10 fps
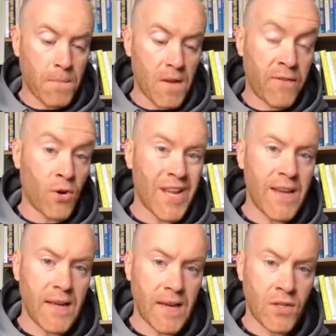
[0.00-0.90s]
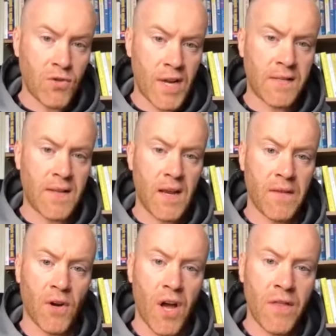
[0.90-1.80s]
If you're eating in a stress state,
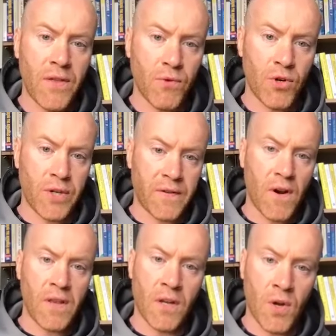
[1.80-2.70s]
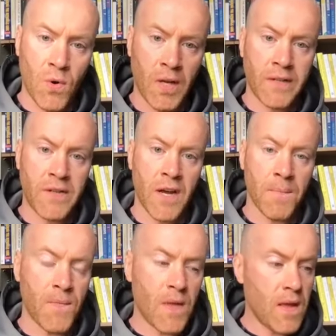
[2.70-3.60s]
if you're on the rush, if you're on the go all the
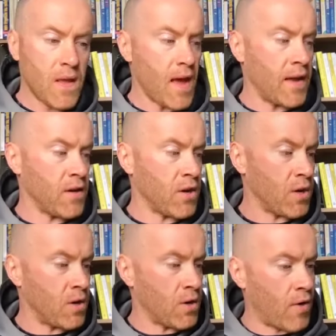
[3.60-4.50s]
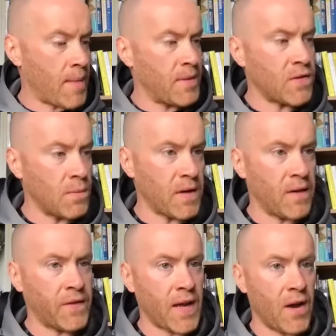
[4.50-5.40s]
time and you're grabbing something
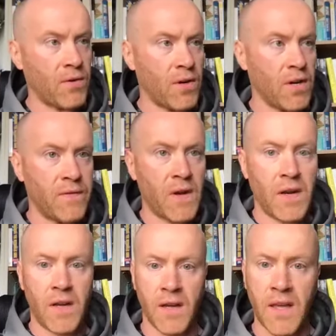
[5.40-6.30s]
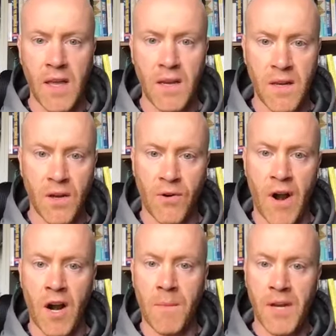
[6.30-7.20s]
off the counter, you've got a kid in the other
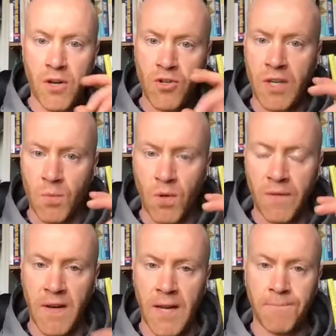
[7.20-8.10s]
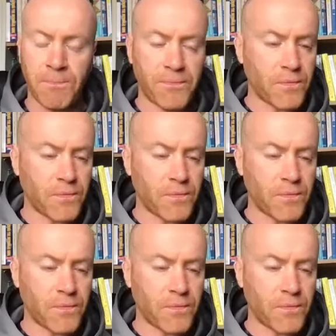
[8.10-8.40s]
arm and you're trying to wolf it in,